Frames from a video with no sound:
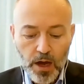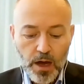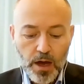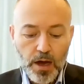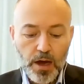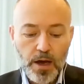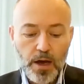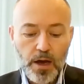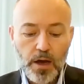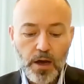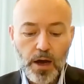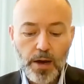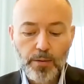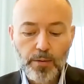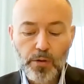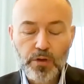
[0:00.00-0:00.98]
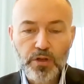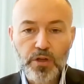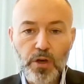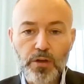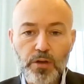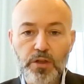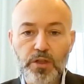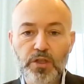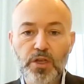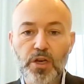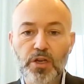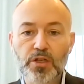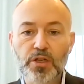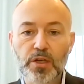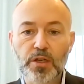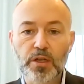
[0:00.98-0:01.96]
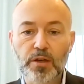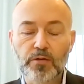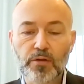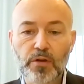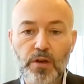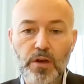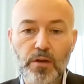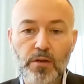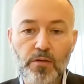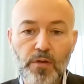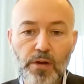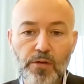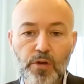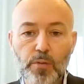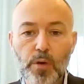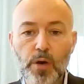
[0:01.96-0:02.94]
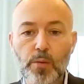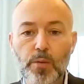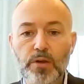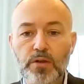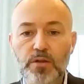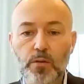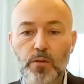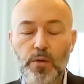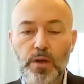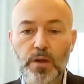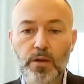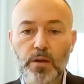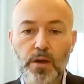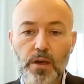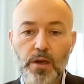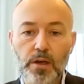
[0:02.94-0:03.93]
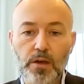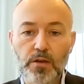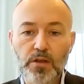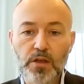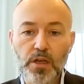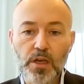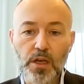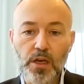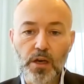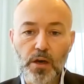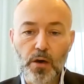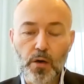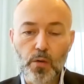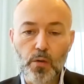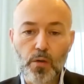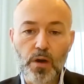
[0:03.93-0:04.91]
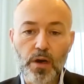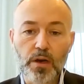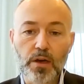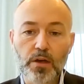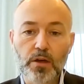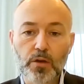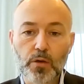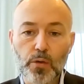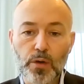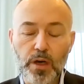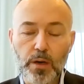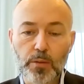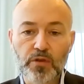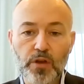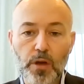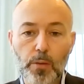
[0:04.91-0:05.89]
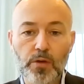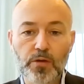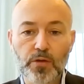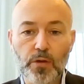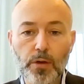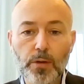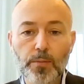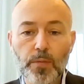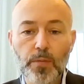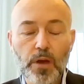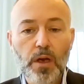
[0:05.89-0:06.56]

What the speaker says: I'm going to start the discussion in a very few moments with the CEO Joachim Samuelsson.